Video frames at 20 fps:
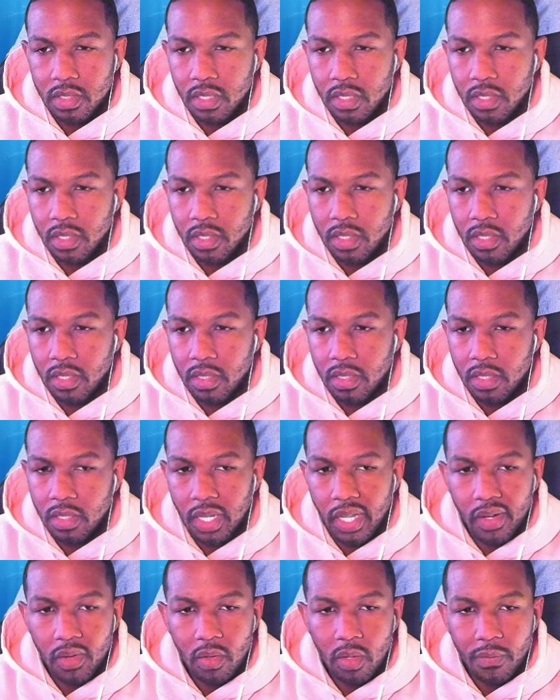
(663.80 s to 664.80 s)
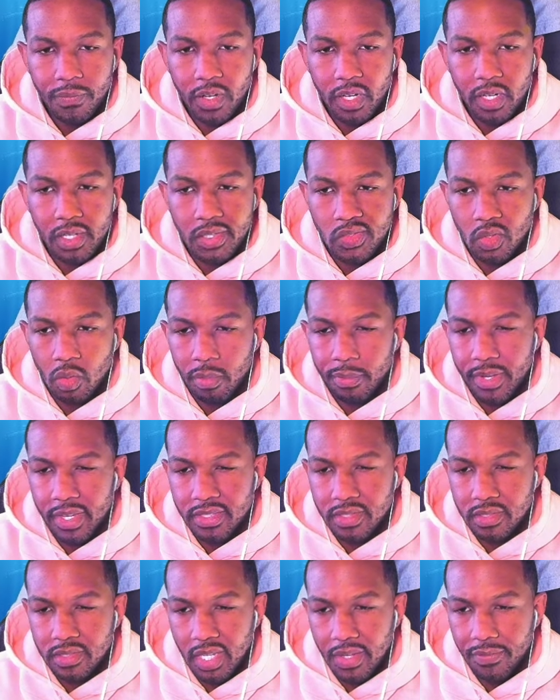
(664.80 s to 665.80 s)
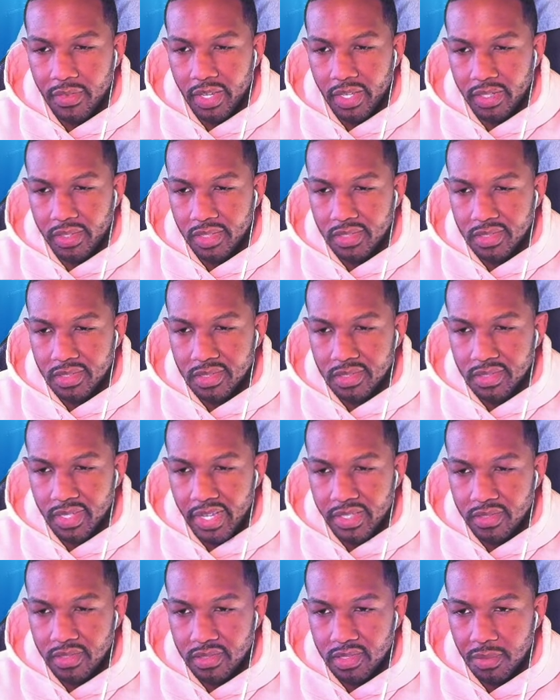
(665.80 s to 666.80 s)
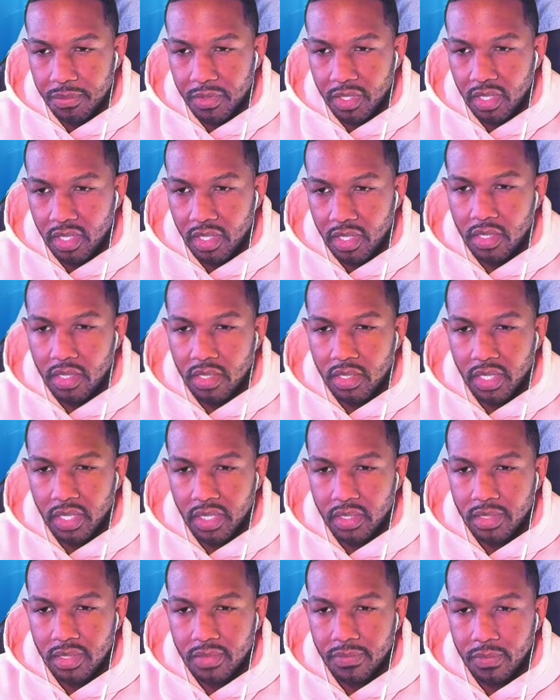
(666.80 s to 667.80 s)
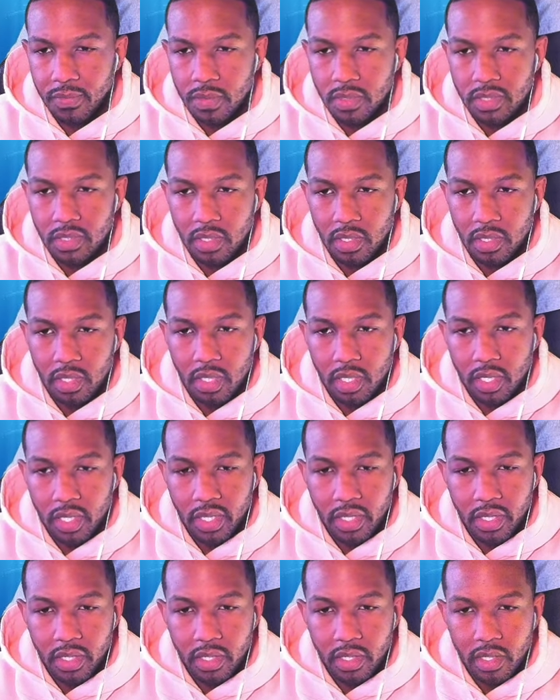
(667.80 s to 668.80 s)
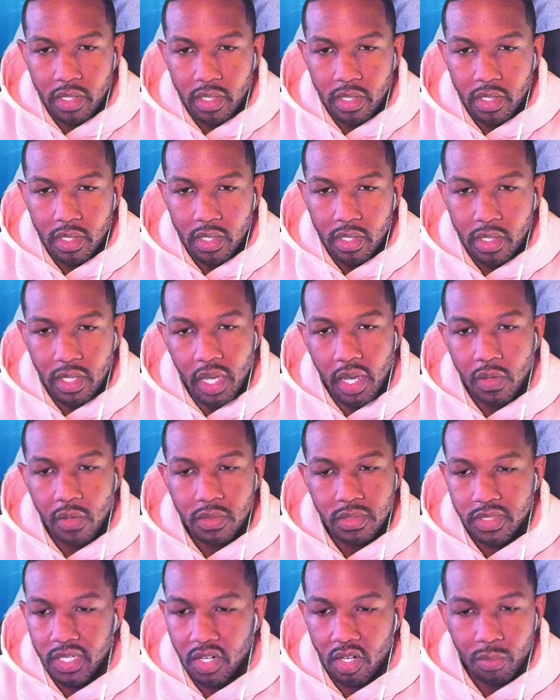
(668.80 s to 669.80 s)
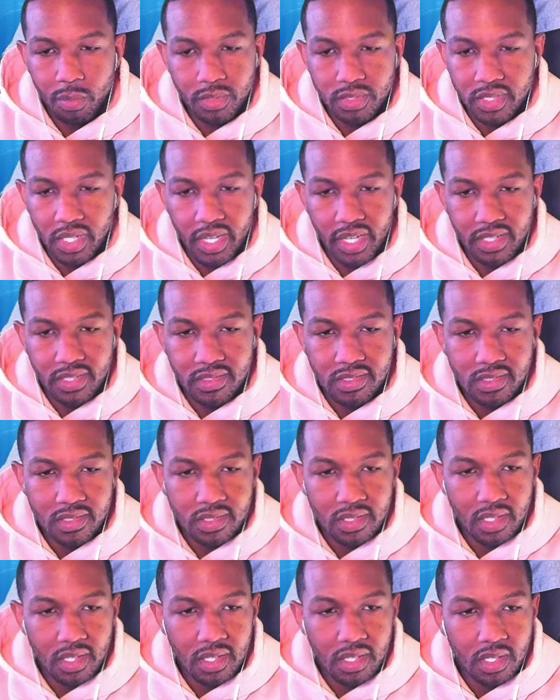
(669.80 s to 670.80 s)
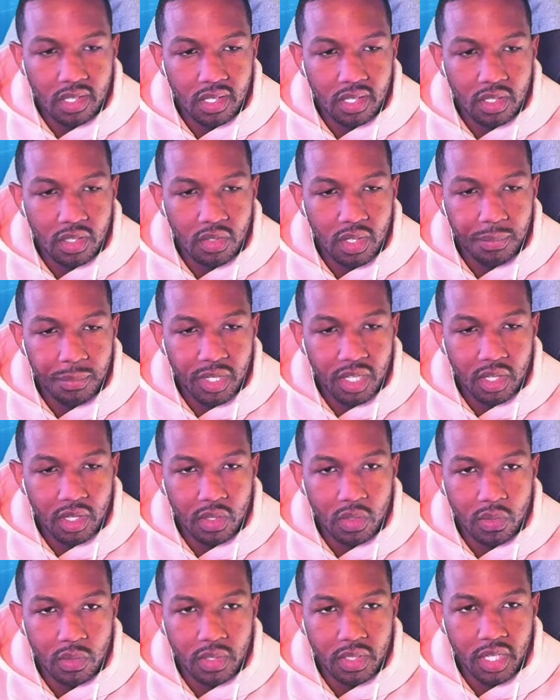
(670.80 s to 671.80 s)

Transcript: Uh, I don't know if any of these normal monsters have like decent stats or something. Like this four star guy here, nah. no, terrible stats. Uh, you let me nah, know. It's...